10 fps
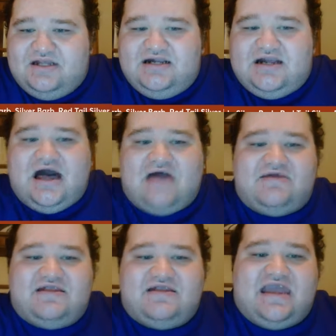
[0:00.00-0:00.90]

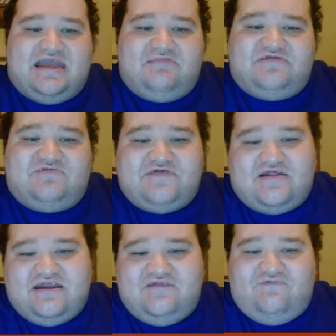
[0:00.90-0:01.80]
Common names for the
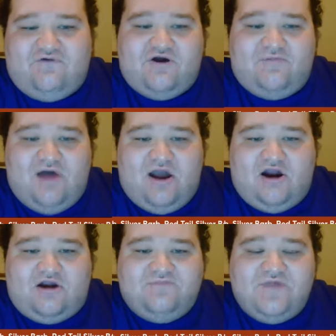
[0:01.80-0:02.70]
tinfoil
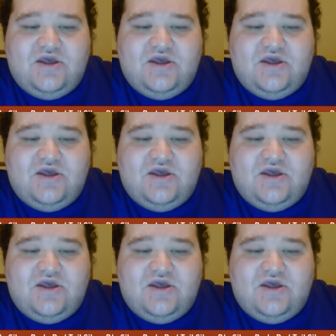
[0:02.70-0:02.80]
barb.